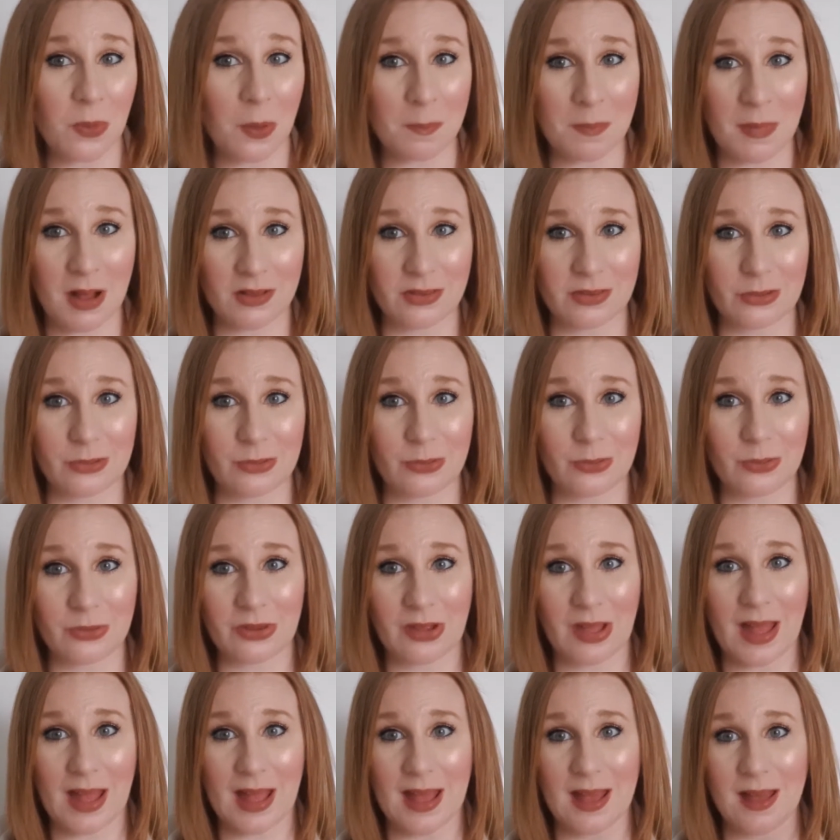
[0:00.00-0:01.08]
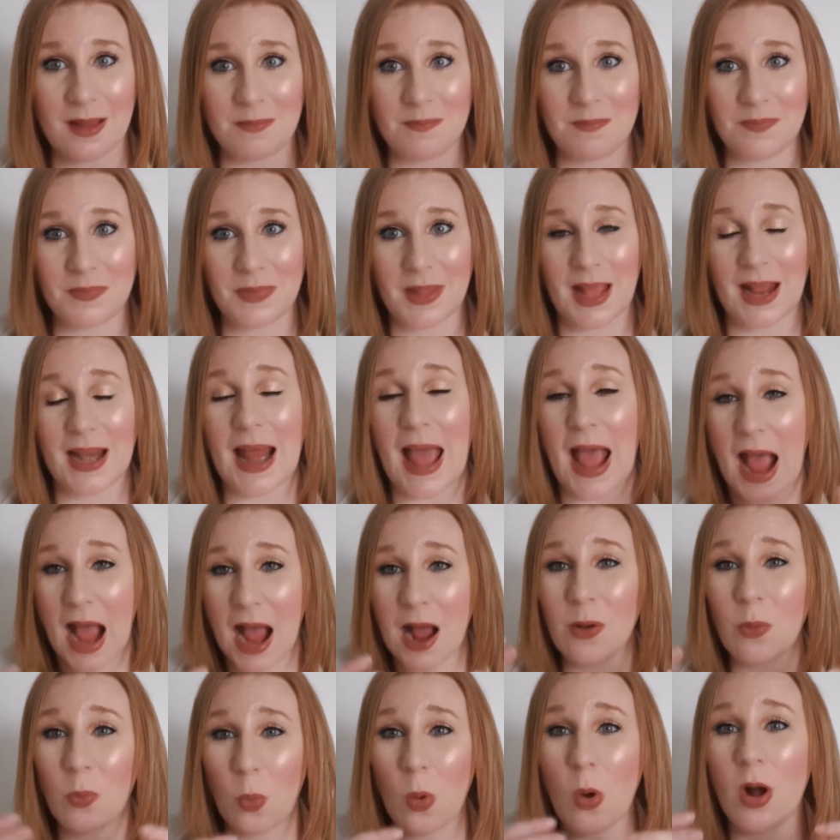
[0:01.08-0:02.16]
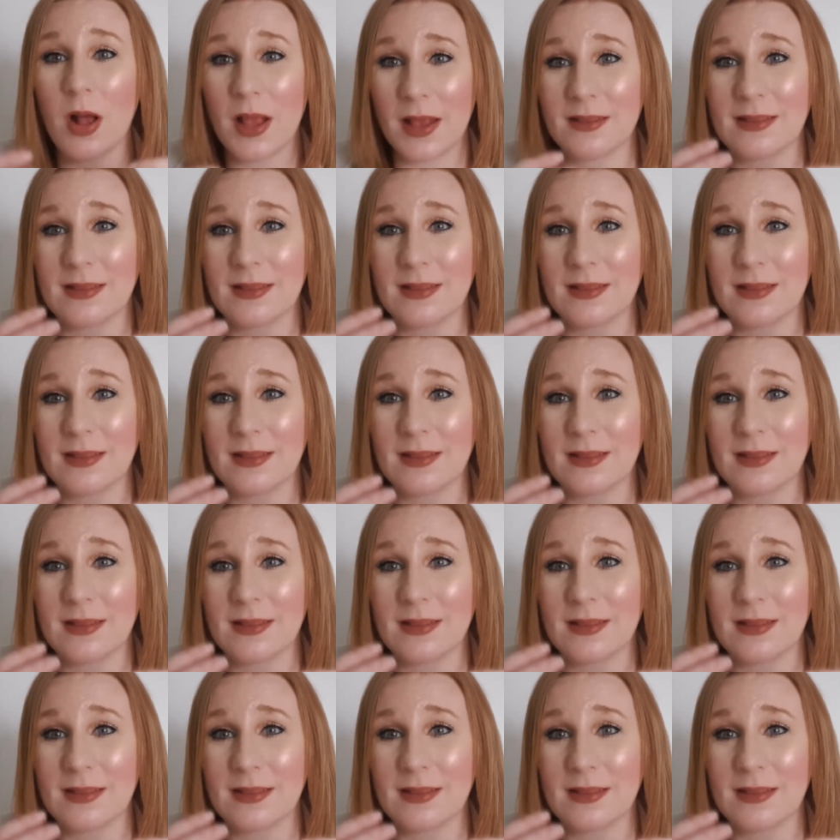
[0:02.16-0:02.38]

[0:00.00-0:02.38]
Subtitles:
what muscles and what